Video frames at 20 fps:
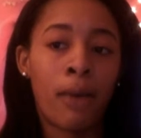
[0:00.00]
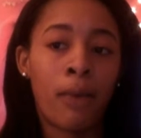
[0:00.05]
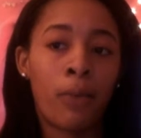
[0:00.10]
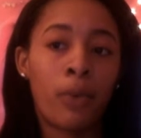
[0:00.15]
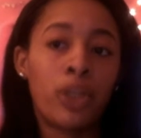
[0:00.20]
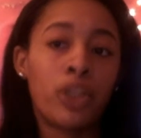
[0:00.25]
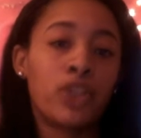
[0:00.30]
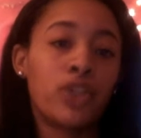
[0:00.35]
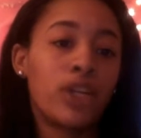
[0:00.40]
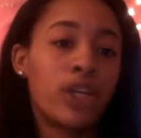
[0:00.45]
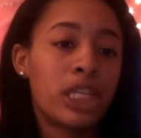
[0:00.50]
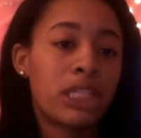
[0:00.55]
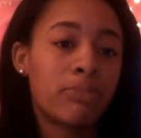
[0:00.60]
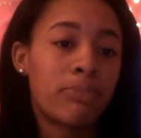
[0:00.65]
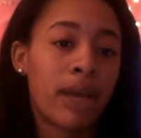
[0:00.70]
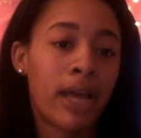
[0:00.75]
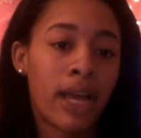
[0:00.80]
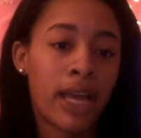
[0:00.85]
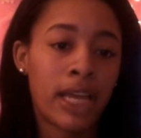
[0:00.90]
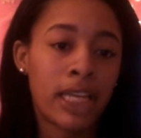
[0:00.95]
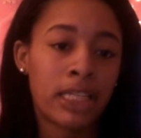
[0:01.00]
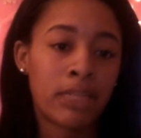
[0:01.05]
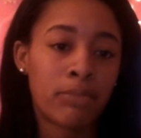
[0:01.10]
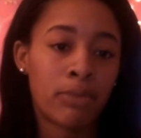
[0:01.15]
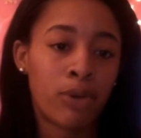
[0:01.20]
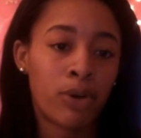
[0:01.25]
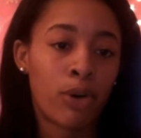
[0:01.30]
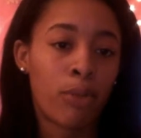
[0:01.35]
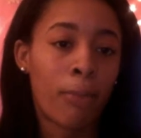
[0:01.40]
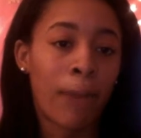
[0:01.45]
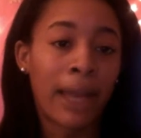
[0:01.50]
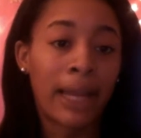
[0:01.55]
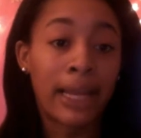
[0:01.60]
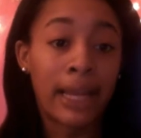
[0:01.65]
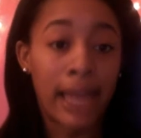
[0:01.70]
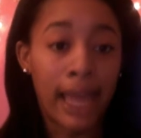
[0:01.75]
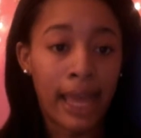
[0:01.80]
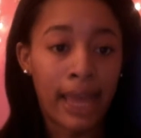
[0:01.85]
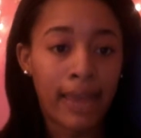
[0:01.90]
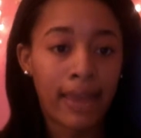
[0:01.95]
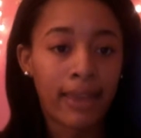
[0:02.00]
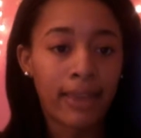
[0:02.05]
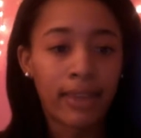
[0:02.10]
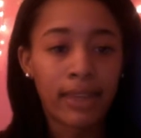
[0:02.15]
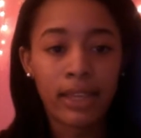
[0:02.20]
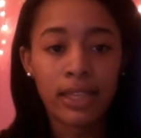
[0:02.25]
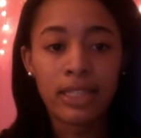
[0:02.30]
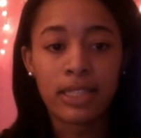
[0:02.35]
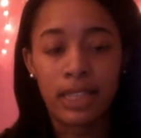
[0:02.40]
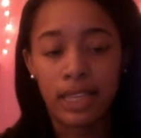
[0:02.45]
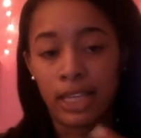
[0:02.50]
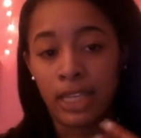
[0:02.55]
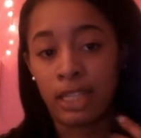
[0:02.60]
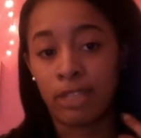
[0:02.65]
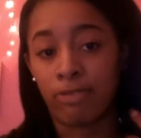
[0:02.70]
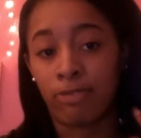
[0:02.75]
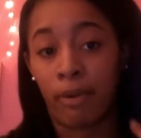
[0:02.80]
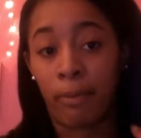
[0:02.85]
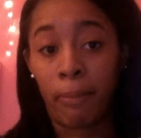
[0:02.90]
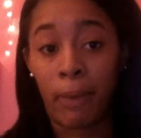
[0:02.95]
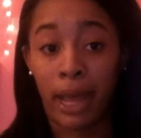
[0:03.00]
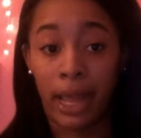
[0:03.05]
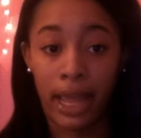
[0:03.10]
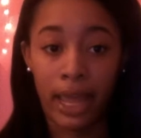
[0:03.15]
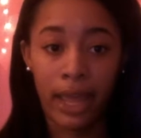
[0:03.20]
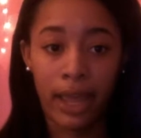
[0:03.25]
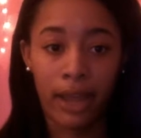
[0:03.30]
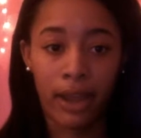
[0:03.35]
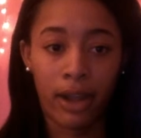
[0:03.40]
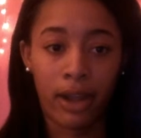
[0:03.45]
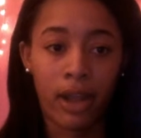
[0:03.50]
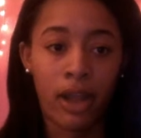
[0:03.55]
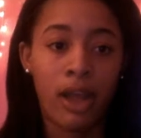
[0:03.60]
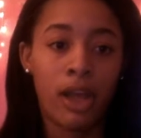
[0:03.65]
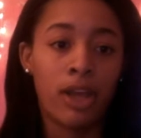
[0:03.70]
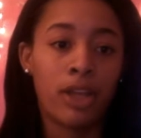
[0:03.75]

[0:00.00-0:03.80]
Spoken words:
What triggers my eczema, on my neck at least, is from my hair.